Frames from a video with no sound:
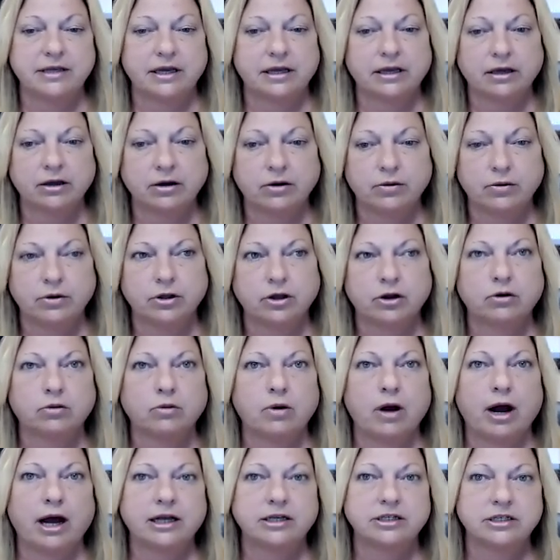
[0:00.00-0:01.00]
they can go in the
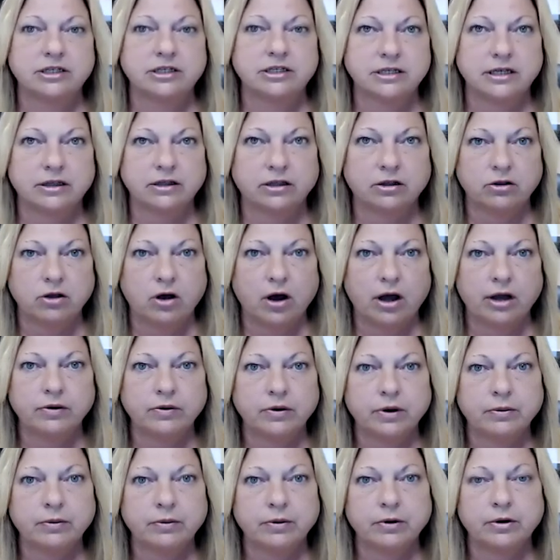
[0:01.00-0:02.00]
garages, in the
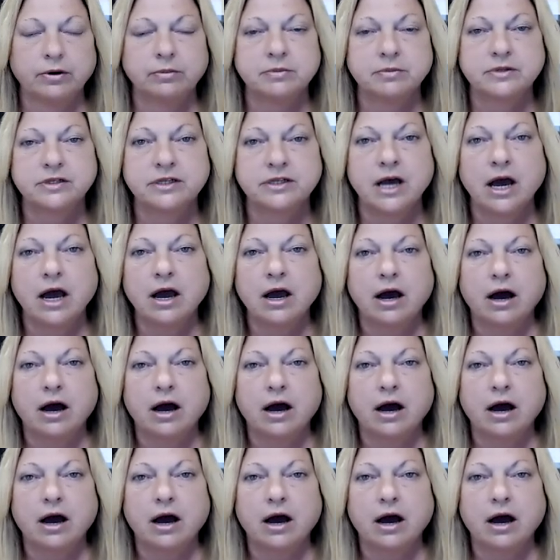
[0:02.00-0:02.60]
laundry rooms.